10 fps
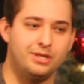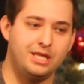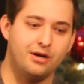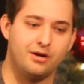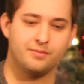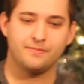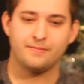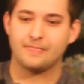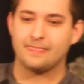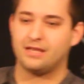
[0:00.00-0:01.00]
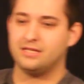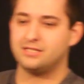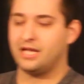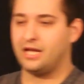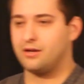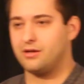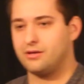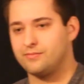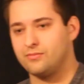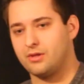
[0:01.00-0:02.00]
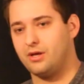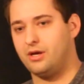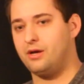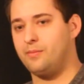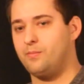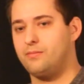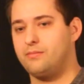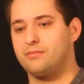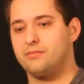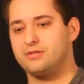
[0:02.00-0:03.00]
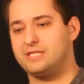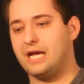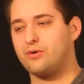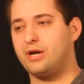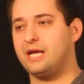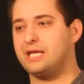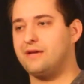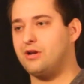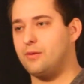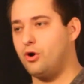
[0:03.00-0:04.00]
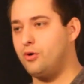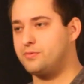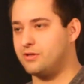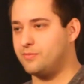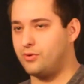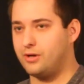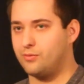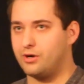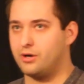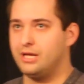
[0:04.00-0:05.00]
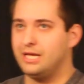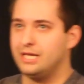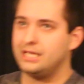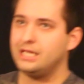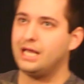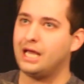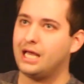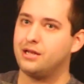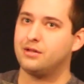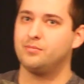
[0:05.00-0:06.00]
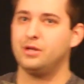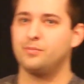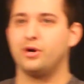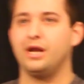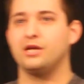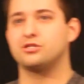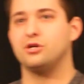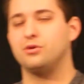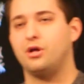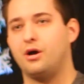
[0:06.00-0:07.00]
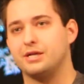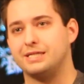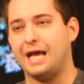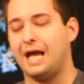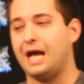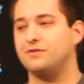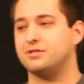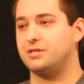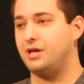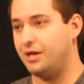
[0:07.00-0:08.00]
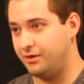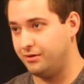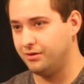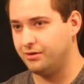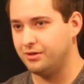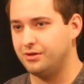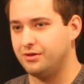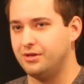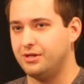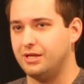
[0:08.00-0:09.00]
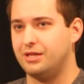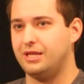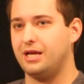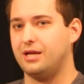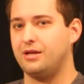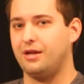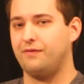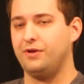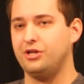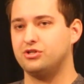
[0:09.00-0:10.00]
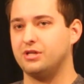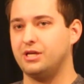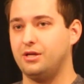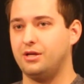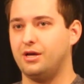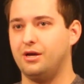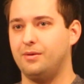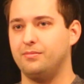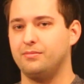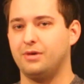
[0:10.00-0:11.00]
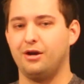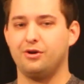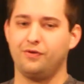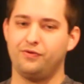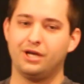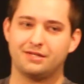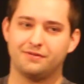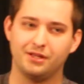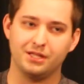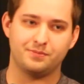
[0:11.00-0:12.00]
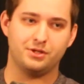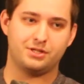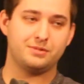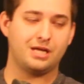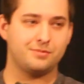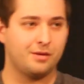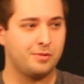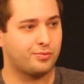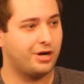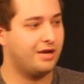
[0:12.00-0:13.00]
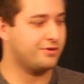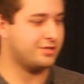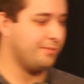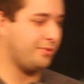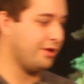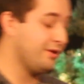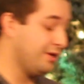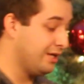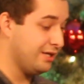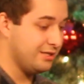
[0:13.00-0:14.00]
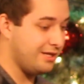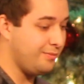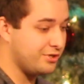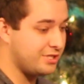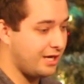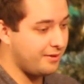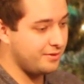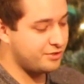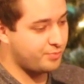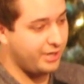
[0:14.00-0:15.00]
point there is that Zechariah had given up hope to the point where he had been praying so long to have a son that eventually, I don't know if you guys have done this, but sometimes I'll be praying for something similar to how I was